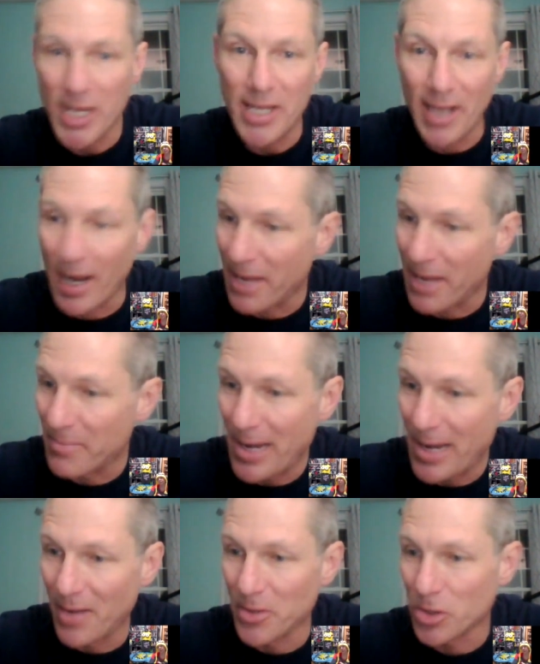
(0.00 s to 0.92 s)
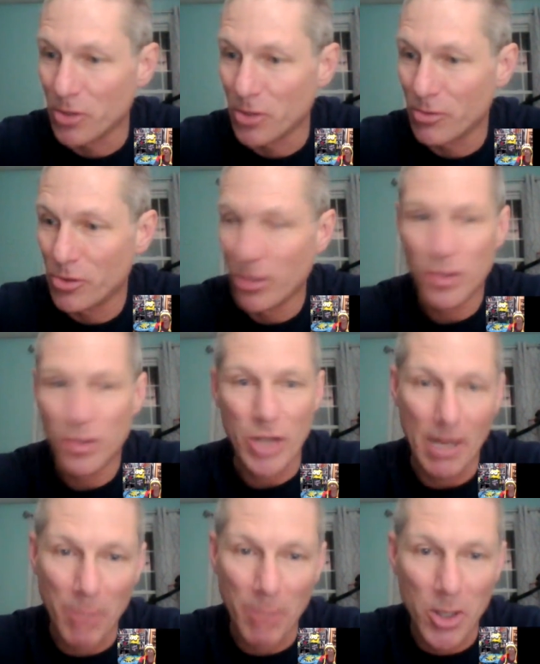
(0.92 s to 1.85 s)
I am now the
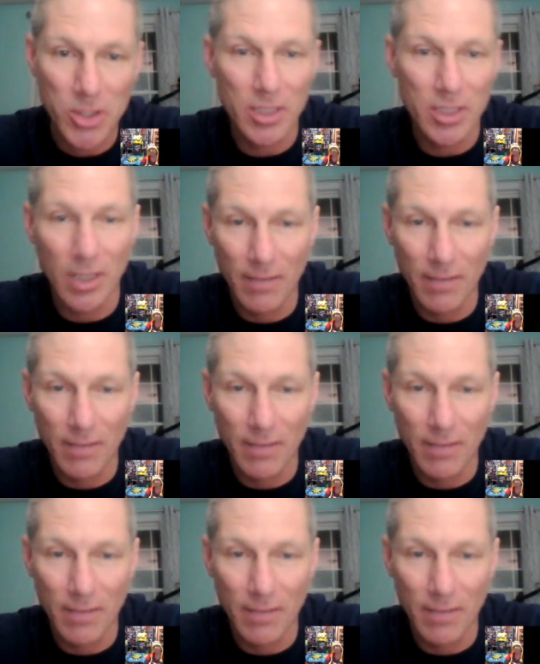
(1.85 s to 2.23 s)
chairperson of